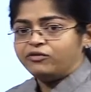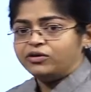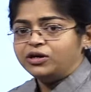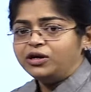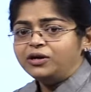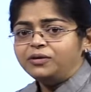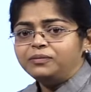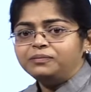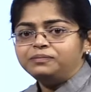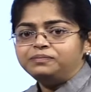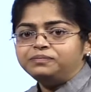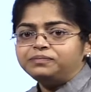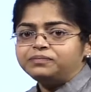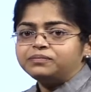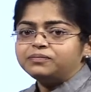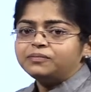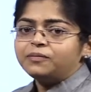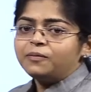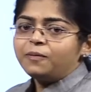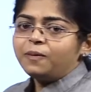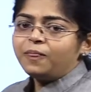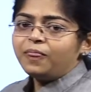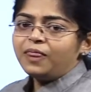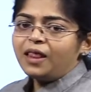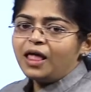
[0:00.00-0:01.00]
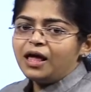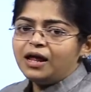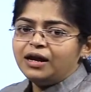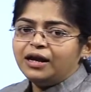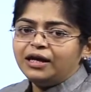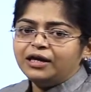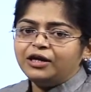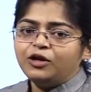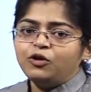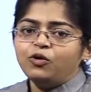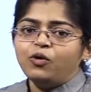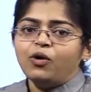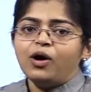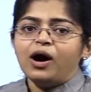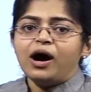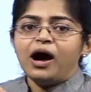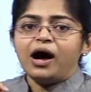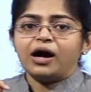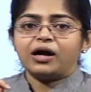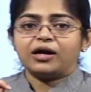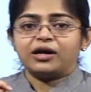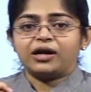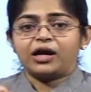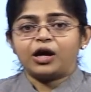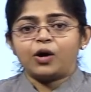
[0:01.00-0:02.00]
a, like, you know, a
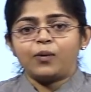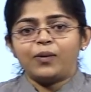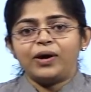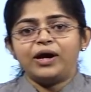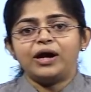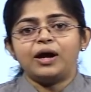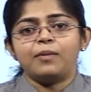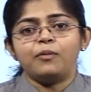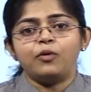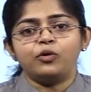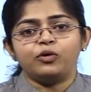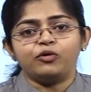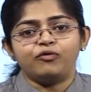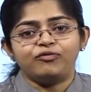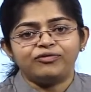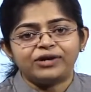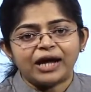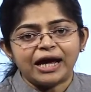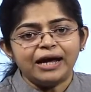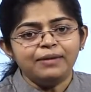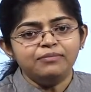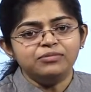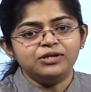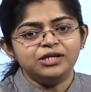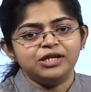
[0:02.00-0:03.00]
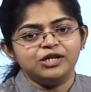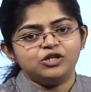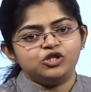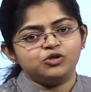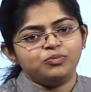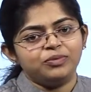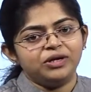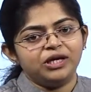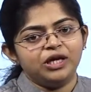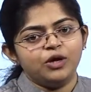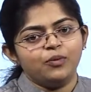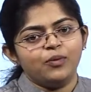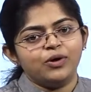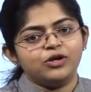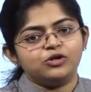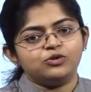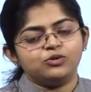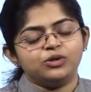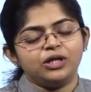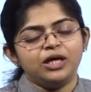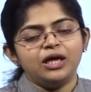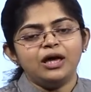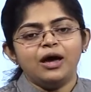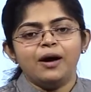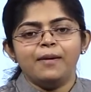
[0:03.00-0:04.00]
required amount of time need to be given to
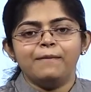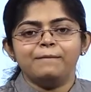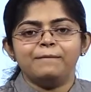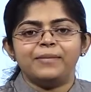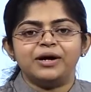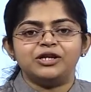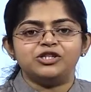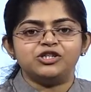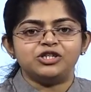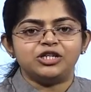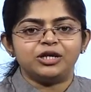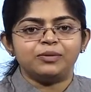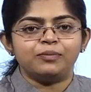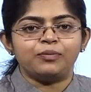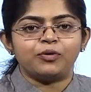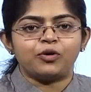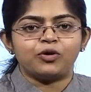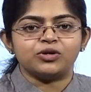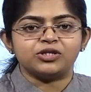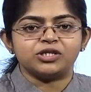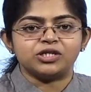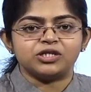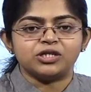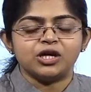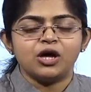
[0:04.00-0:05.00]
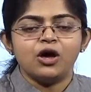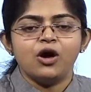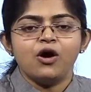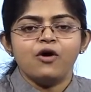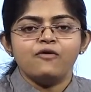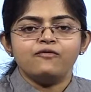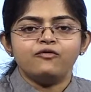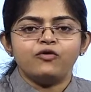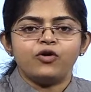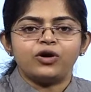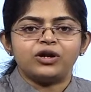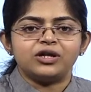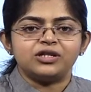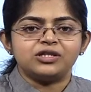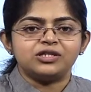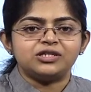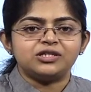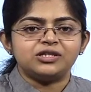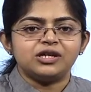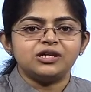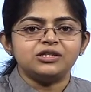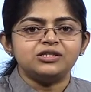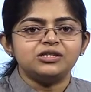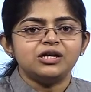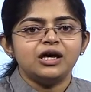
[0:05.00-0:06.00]
the budgeting process. For
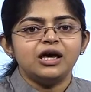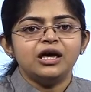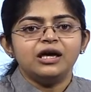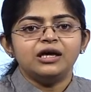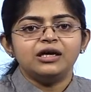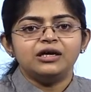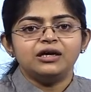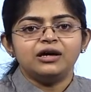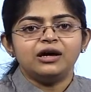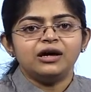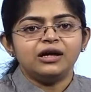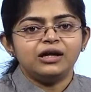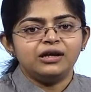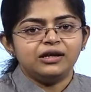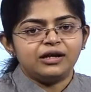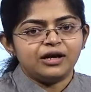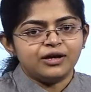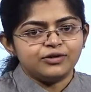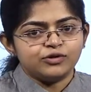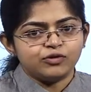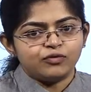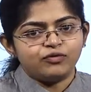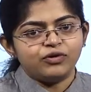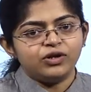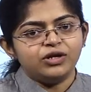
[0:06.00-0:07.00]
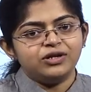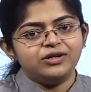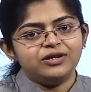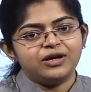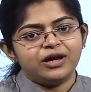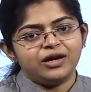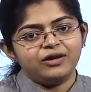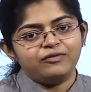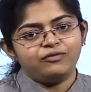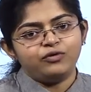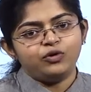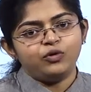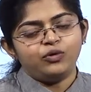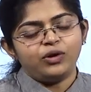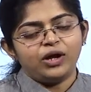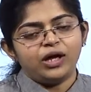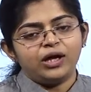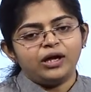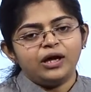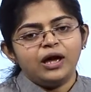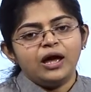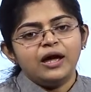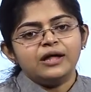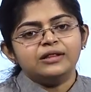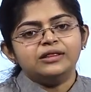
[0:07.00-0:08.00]
instance, here in case of India, if you take,
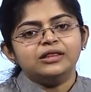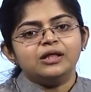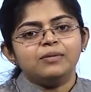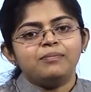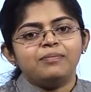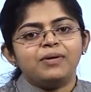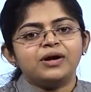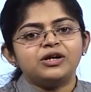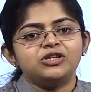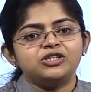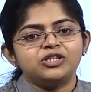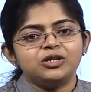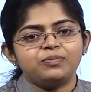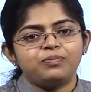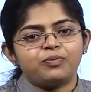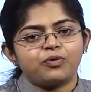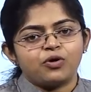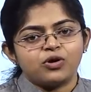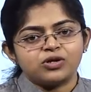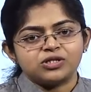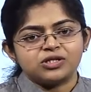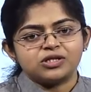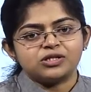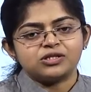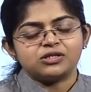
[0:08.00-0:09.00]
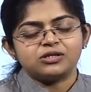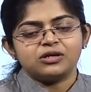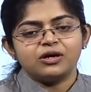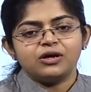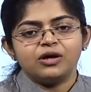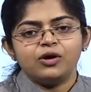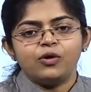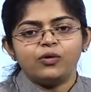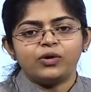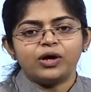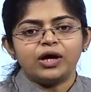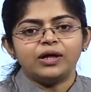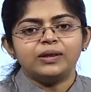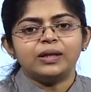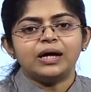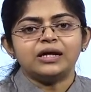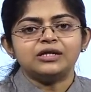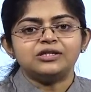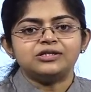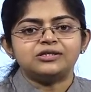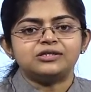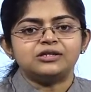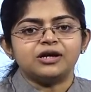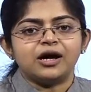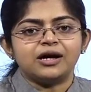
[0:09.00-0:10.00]
the budget process. Okay, that
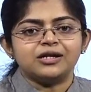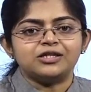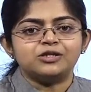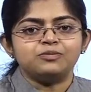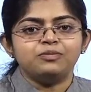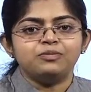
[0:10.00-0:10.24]
starts